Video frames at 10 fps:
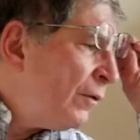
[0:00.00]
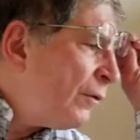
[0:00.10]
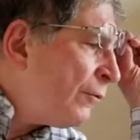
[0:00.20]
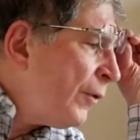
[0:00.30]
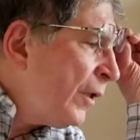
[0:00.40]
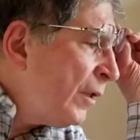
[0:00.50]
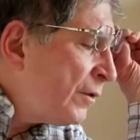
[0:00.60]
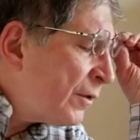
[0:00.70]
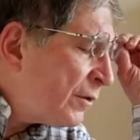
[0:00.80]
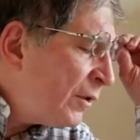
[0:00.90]

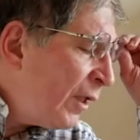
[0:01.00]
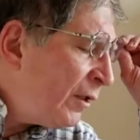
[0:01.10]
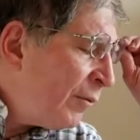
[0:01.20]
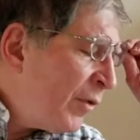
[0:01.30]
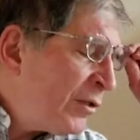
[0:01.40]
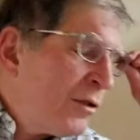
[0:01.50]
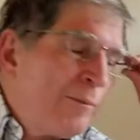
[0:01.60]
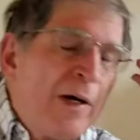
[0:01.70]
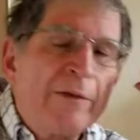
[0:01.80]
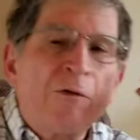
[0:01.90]
368, they mention
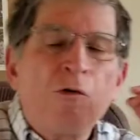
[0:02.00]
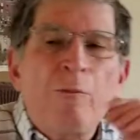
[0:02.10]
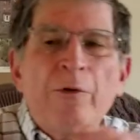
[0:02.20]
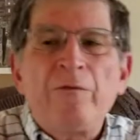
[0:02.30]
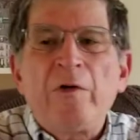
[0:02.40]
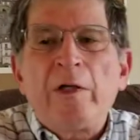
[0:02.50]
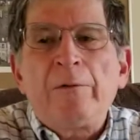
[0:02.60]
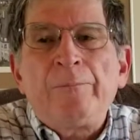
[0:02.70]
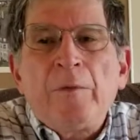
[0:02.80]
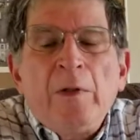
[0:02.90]
about the corporate veil.
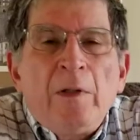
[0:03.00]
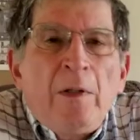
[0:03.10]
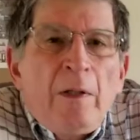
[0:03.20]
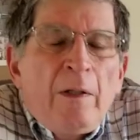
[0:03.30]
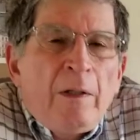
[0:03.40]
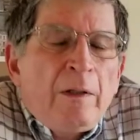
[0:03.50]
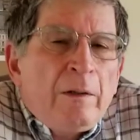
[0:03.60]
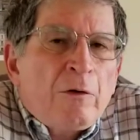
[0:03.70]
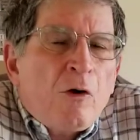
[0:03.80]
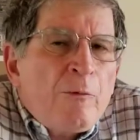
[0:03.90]

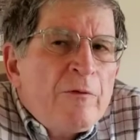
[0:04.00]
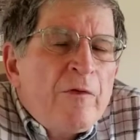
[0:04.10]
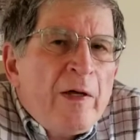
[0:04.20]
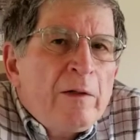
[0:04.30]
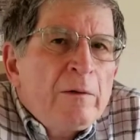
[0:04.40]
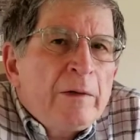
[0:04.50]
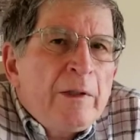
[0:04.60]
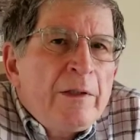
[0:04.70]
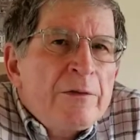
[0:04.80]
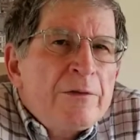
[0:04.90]
The corporate veil
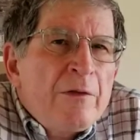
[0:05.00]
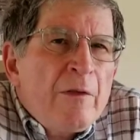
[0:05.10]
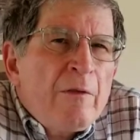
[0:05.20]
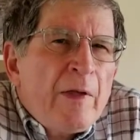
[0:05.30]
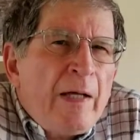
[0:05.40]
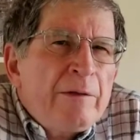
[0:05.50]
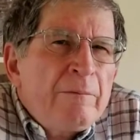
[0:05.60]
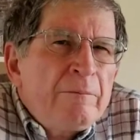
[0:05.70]
is that,